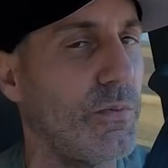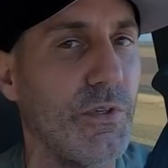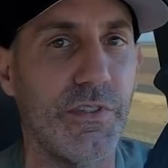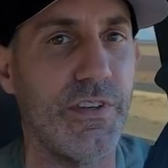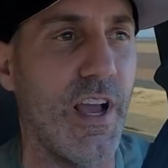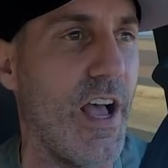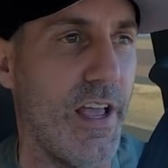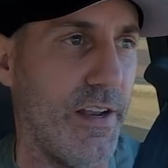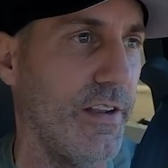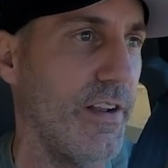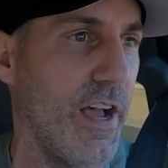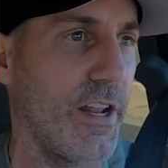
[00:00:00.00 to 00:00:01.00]
was not
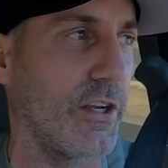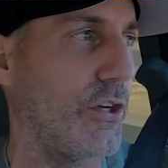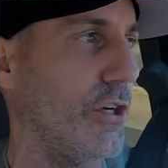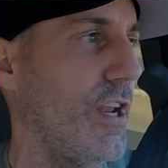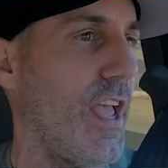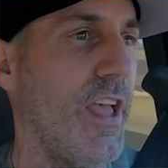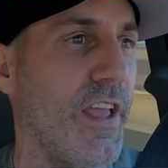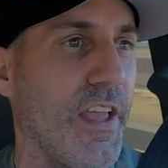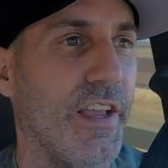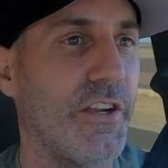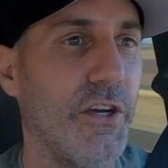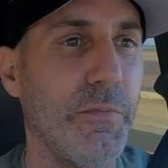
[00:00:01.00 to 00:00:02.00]
a
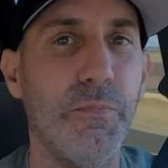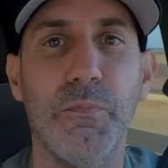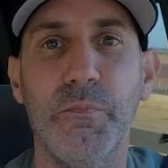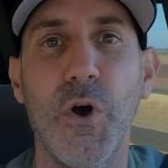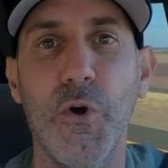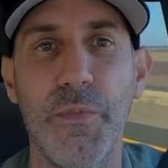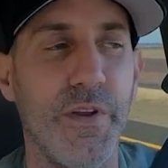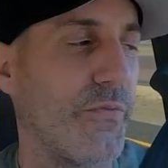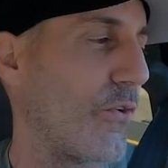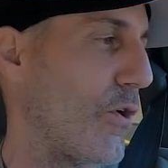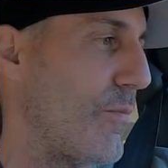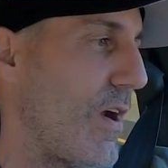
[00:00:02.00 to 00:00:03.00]
good moment
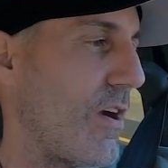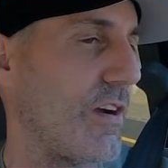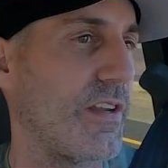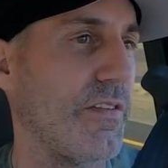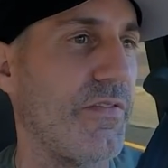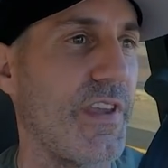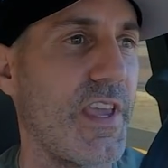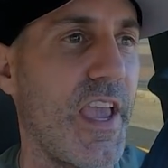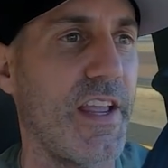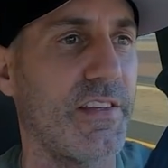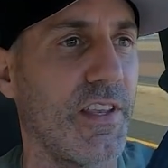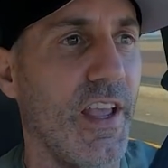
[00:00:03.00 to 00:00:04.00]
for American
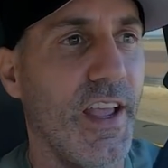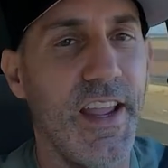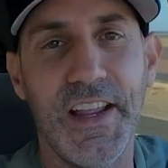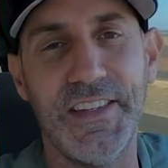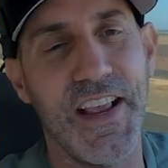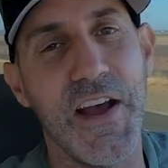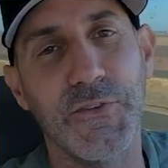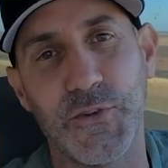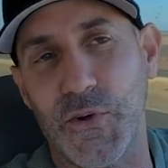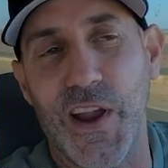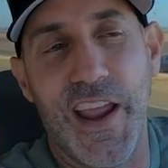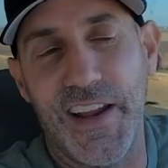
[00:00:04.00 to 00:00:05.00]
V8s. It sounds
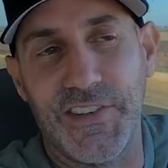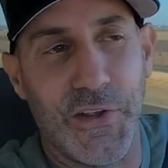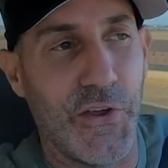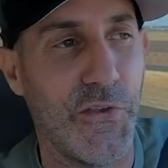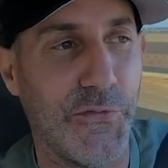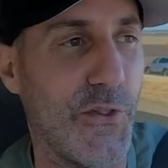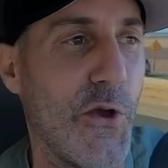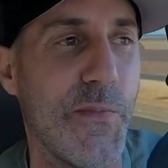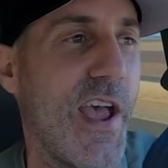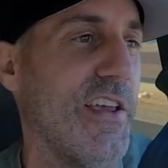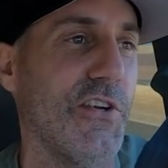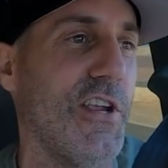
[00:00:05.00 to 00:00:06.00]
great, so the
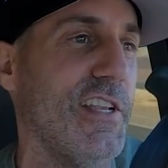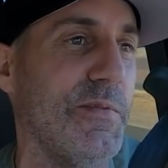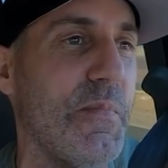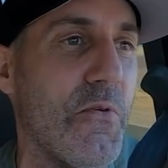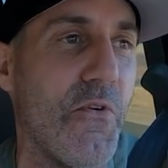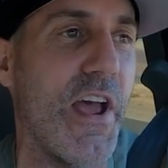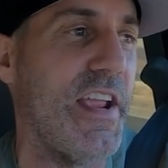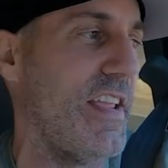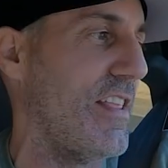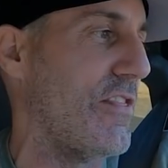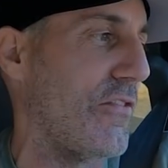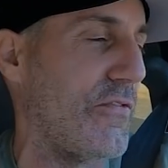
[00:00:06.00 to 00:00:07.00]
Flowmaster hits me right
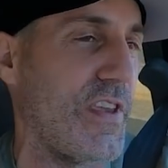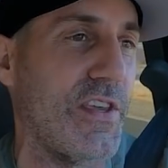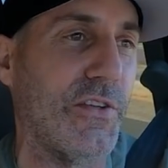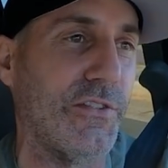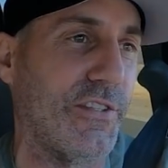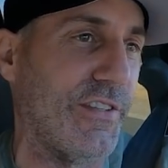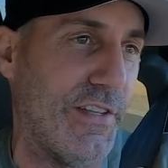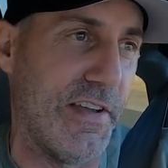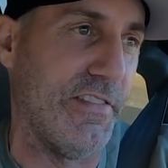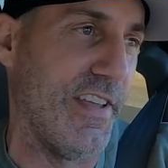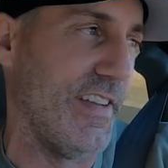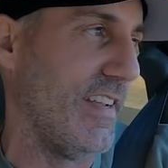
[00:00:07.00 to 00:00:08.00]
in the feels,
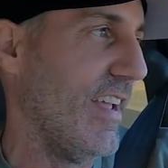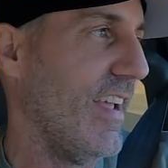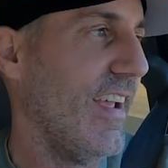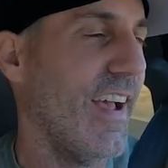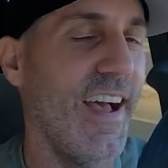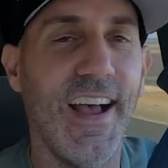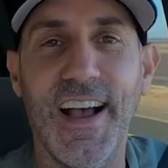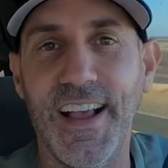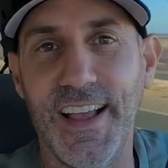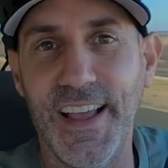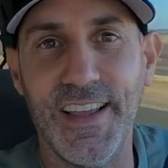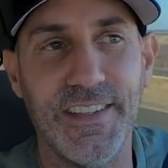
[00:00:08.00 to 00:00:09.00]
love it.
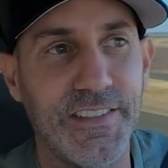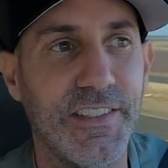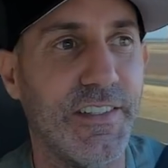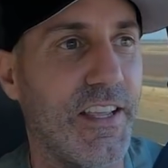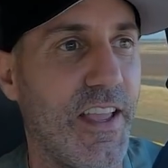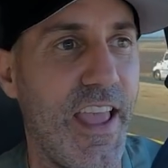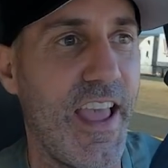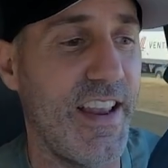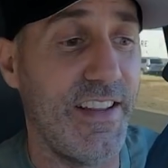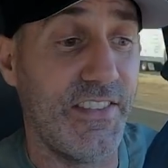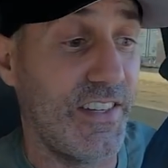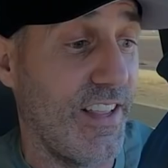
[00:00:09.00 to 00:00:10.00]
And
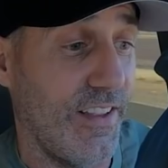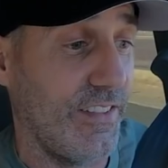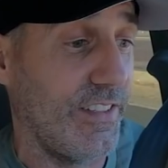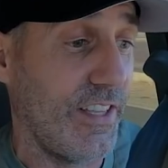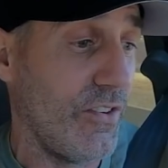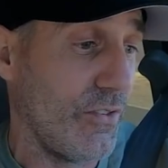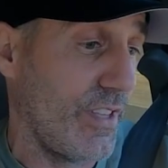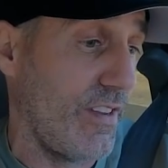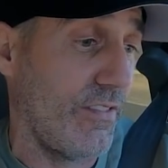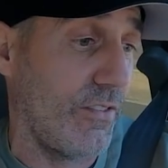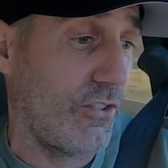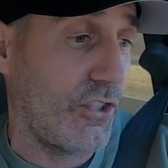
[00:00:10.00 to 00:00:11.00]
it's literally
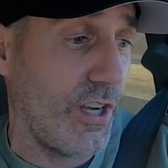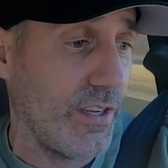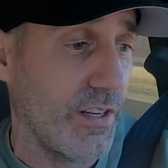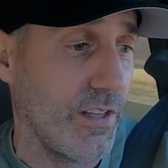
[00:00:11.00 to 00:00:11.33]
chugging